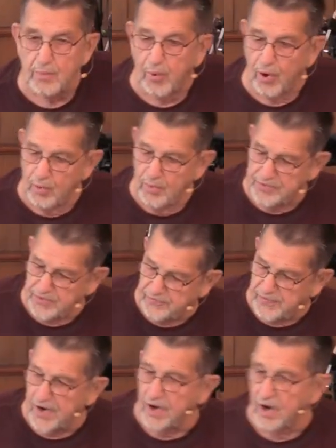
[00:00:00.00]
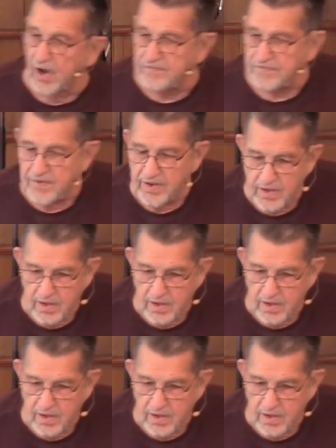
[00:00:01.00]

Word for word: born with the fear of